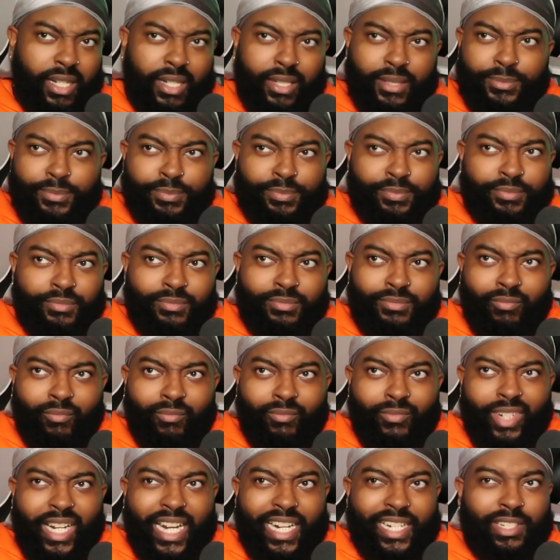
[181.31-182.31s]
Uh,
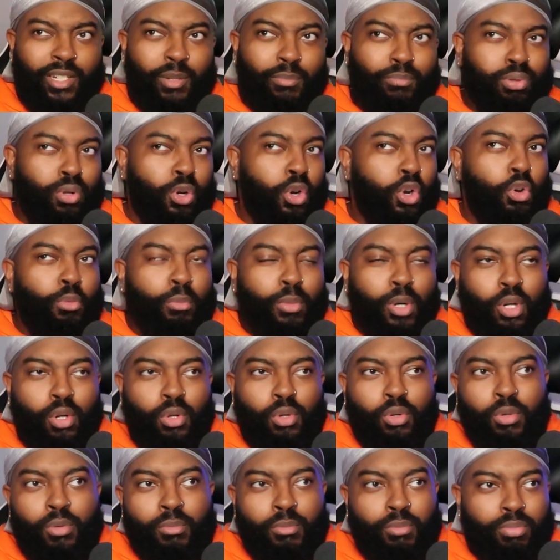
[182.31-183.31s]
like the
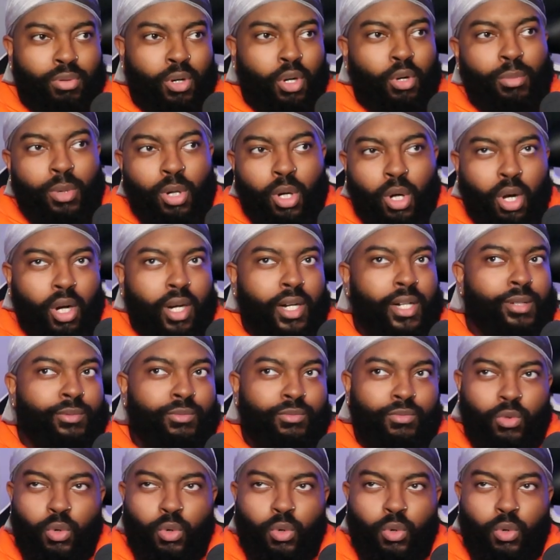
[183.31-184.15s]
promo promo art,